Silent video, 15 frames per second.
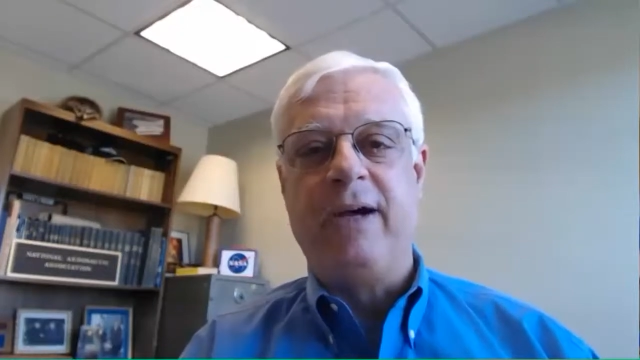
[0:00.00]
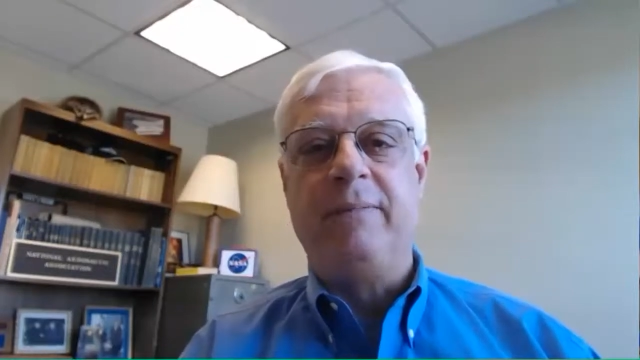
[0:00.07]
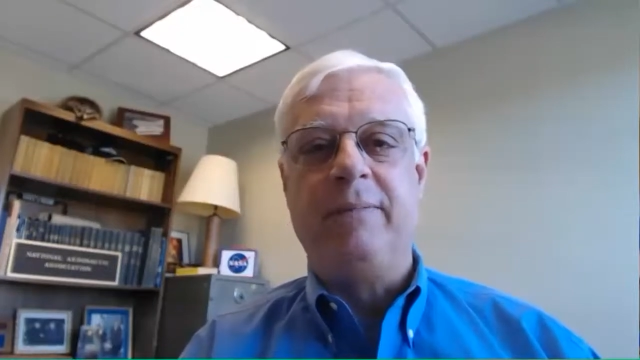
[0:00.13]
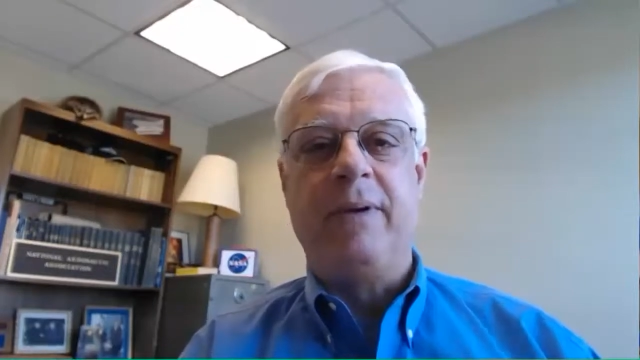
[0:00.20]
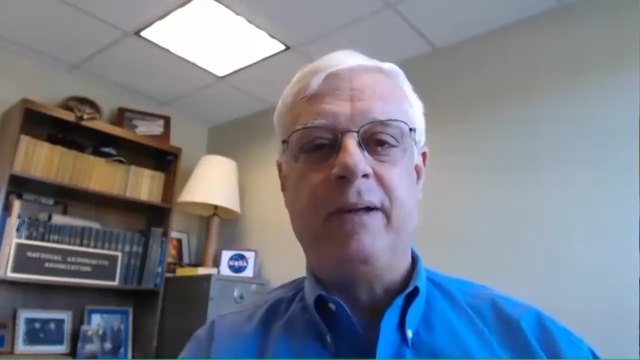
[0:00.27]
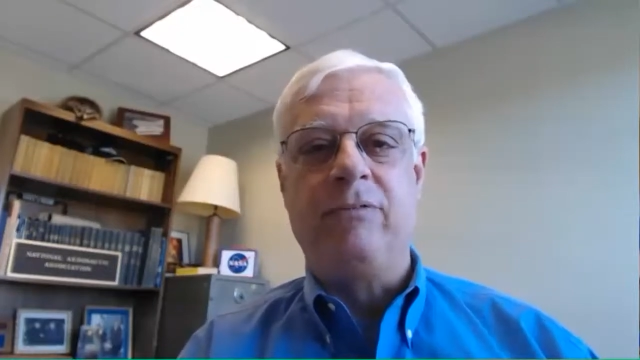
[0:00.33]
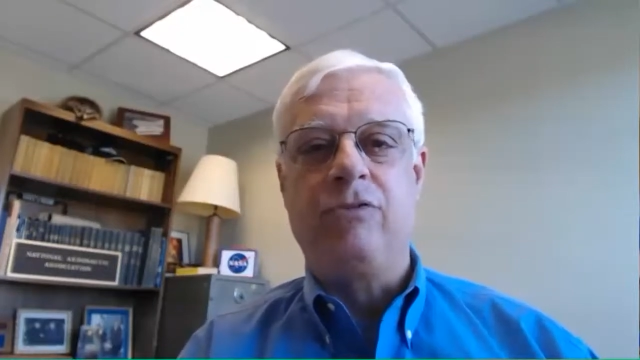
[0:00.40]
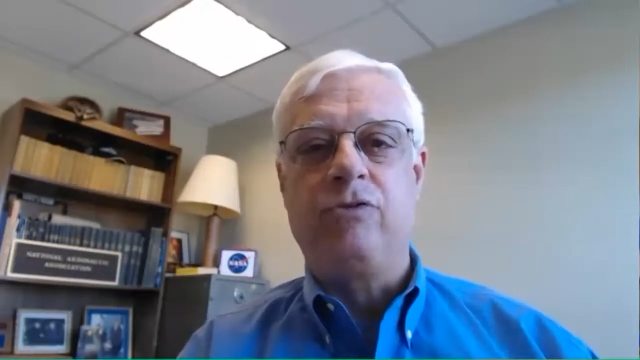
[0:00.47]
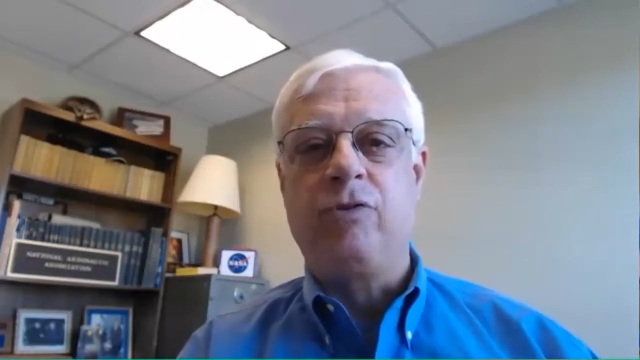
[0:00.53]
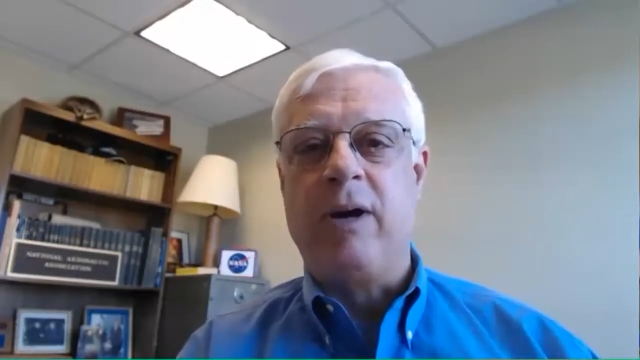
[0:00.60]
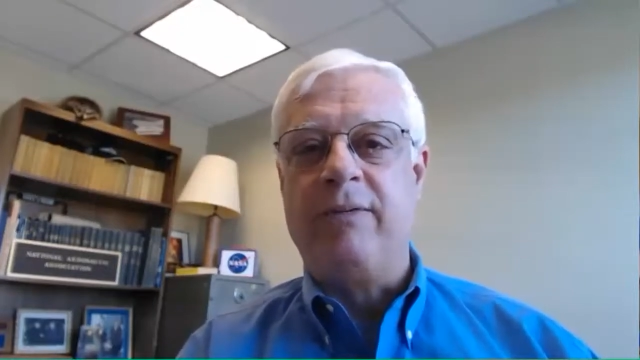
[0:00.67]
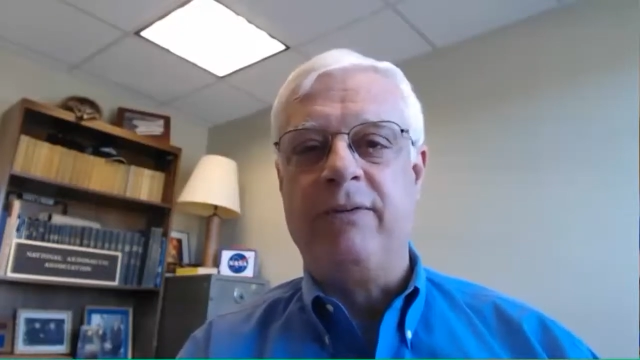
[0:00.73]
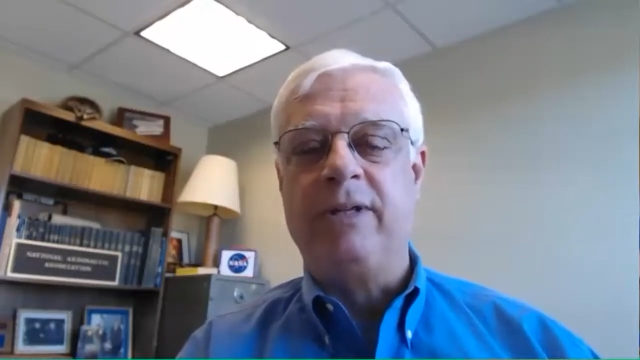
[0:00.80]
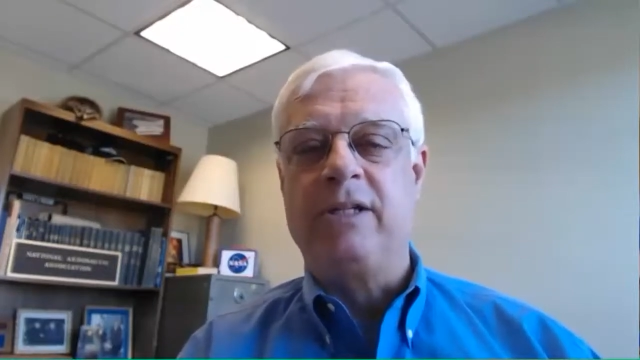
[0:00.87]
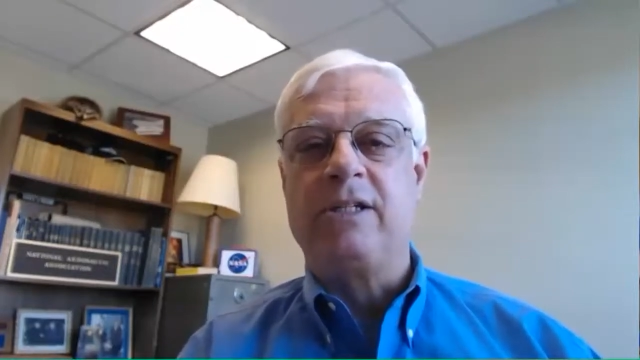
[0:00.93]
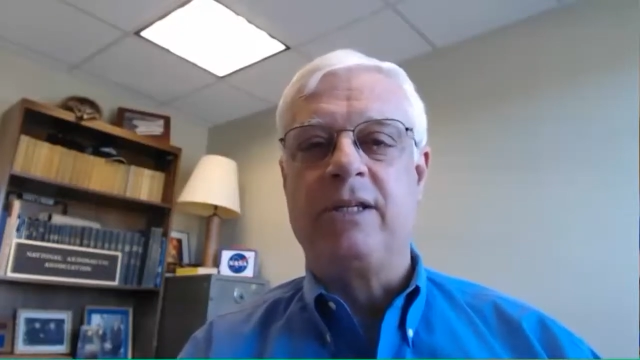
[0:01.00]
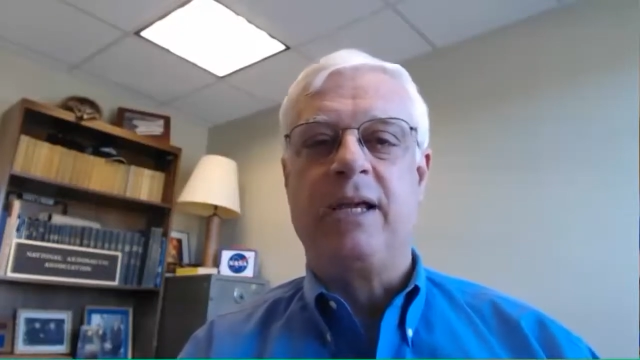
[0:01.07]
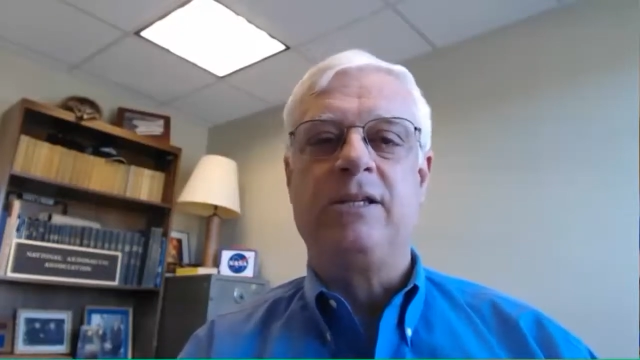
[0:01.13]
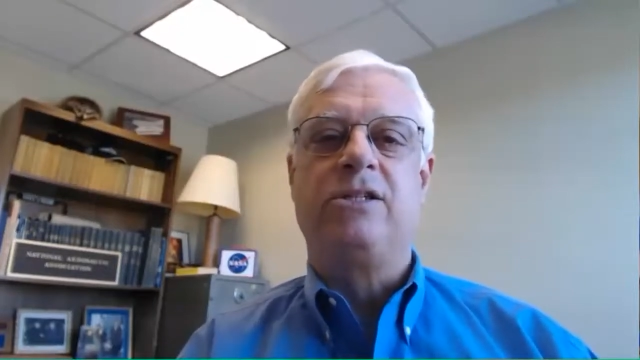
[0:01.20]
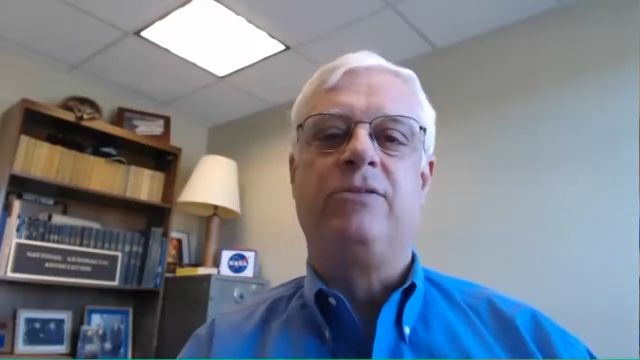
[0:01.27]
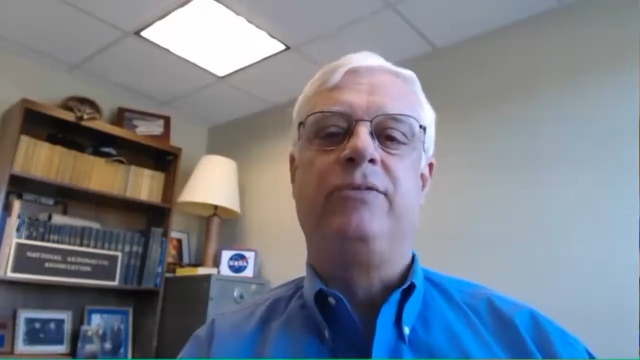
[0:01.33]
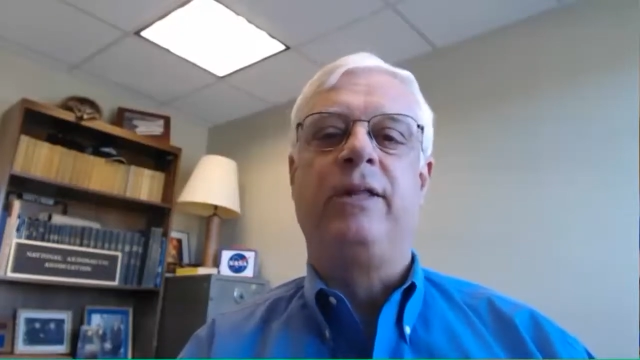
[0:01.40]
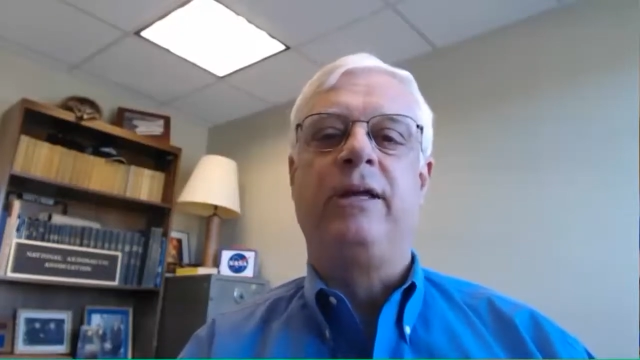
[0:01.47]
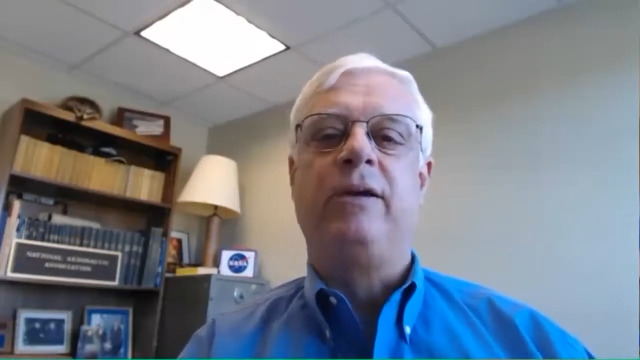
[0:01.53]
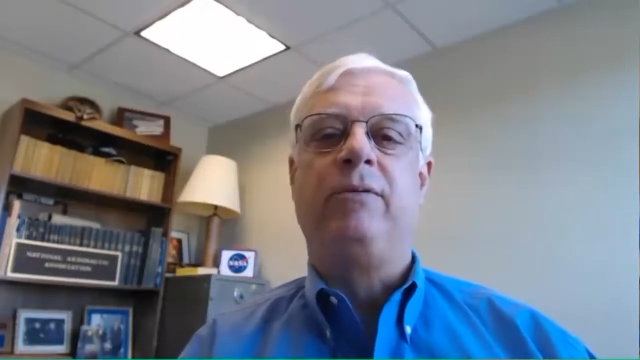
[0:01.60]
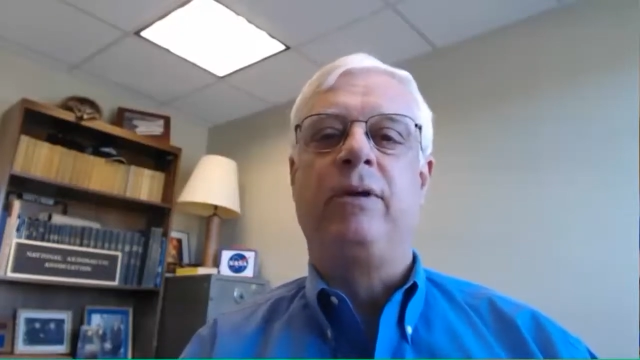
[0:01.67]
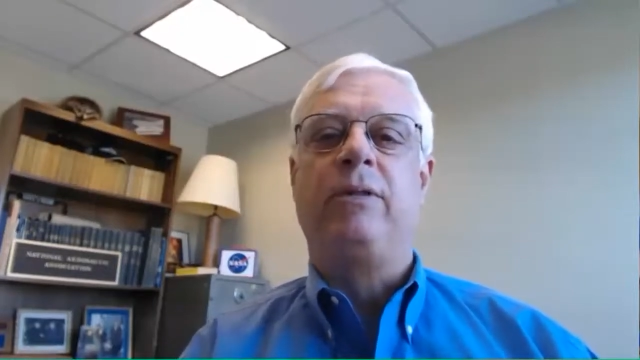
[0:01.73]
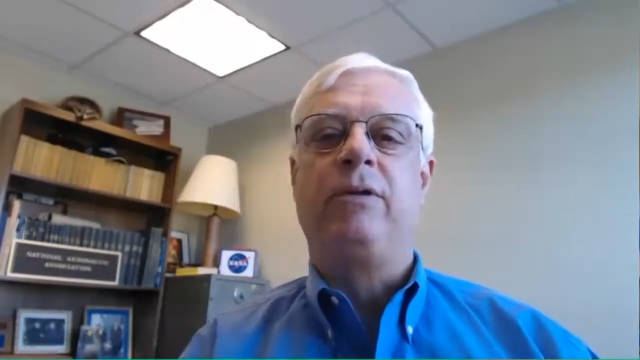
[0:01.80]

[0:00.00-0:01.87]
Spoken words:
I traveled extensively,